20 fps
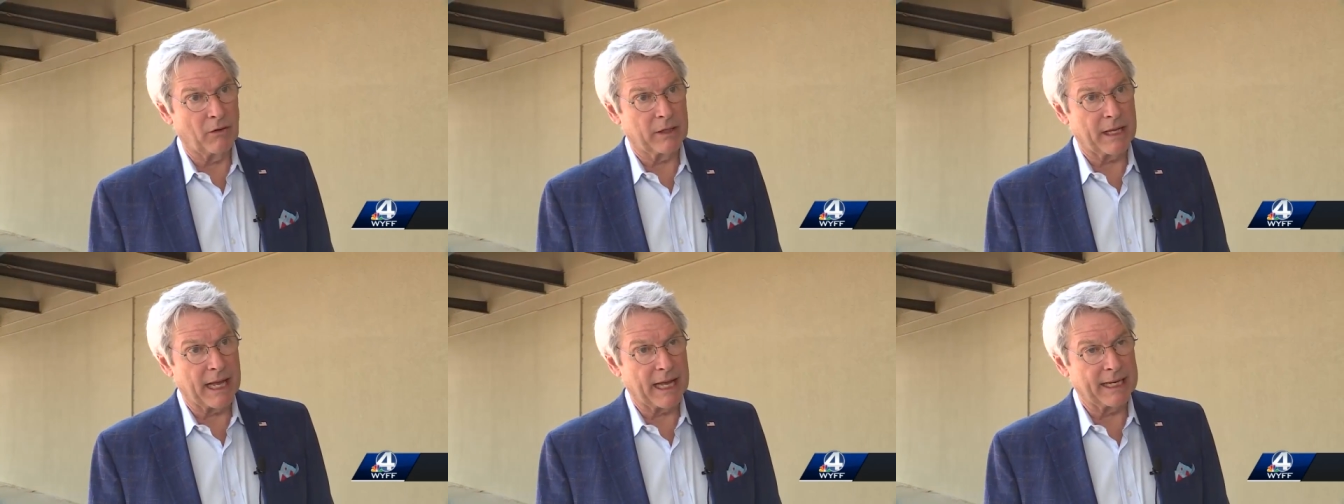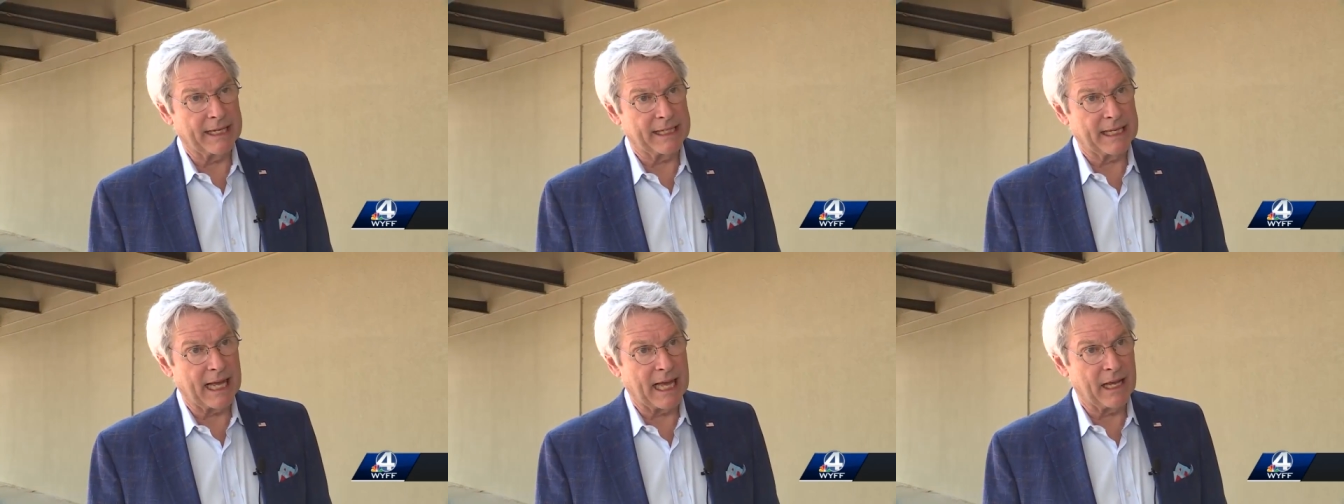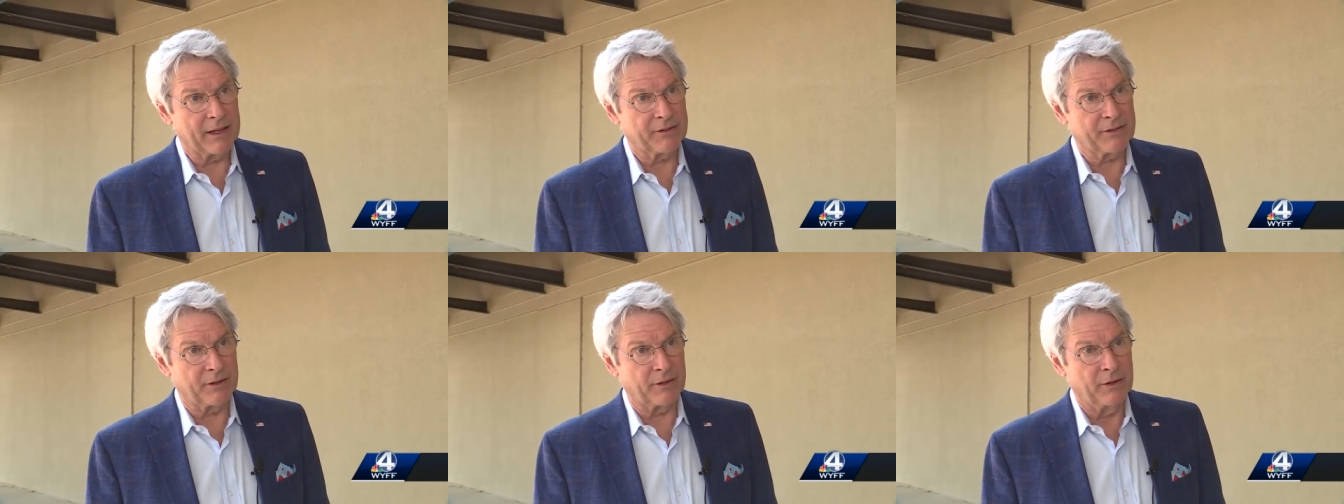on County
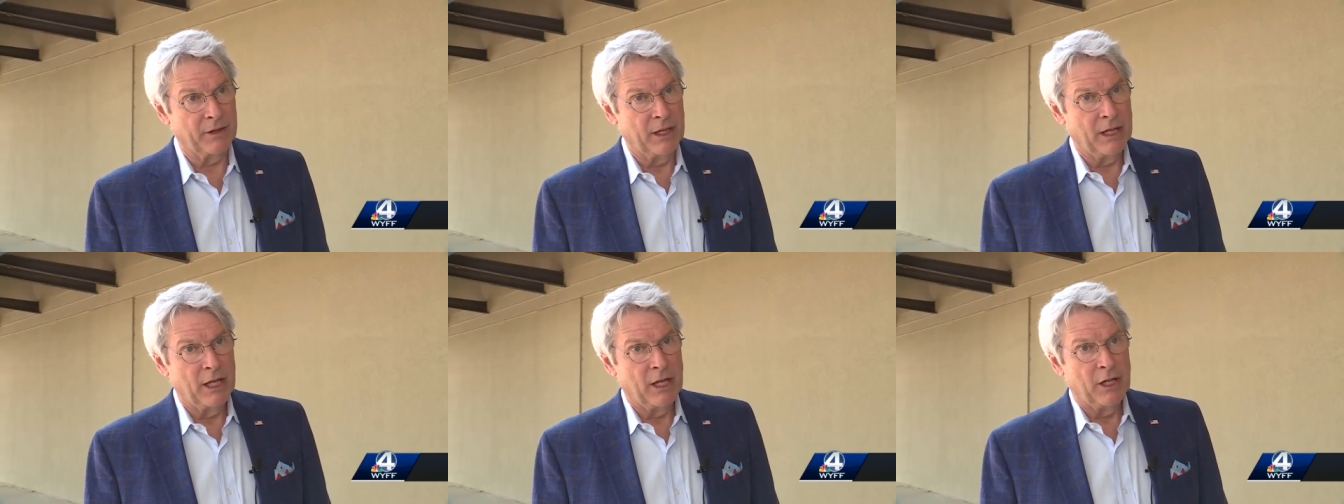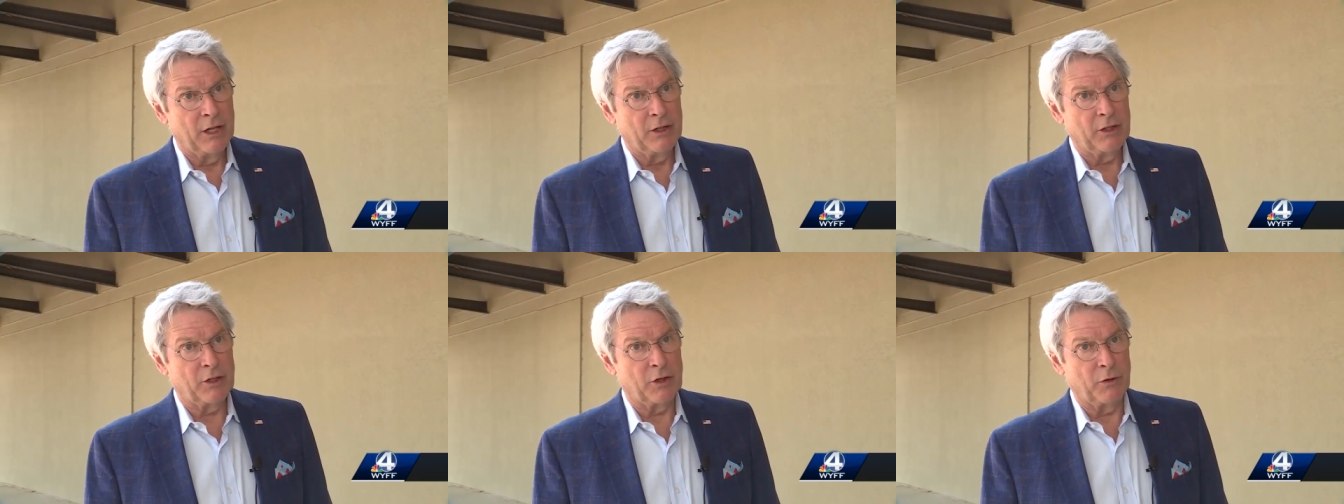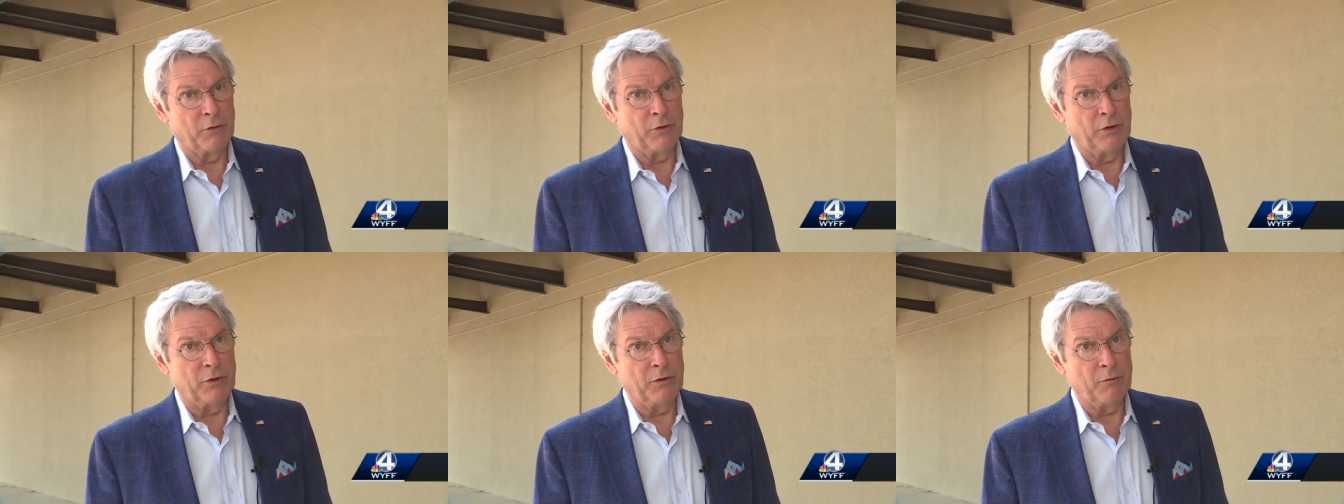Council
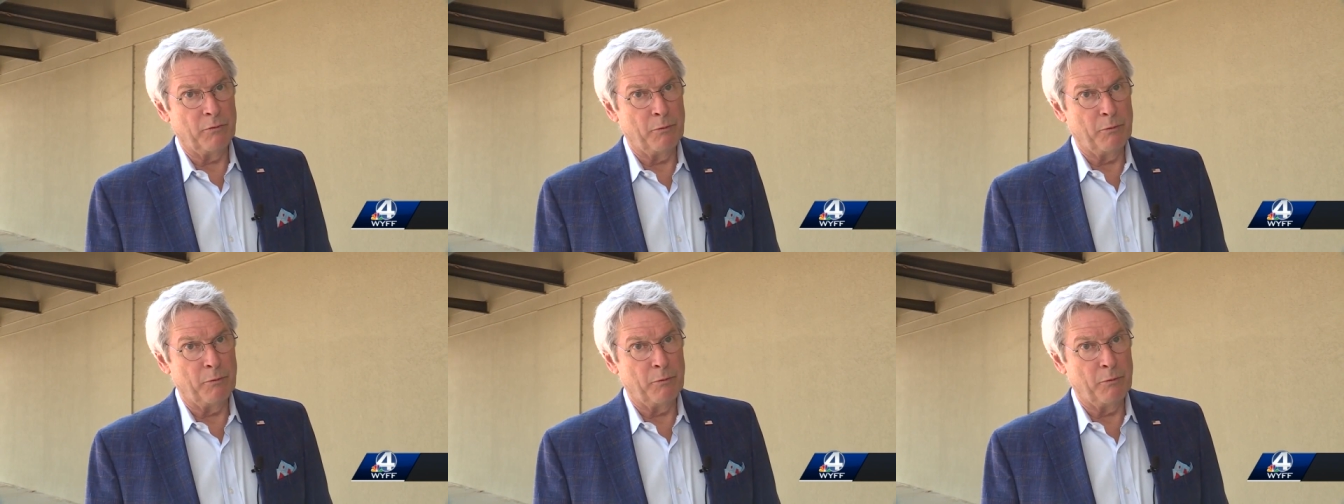to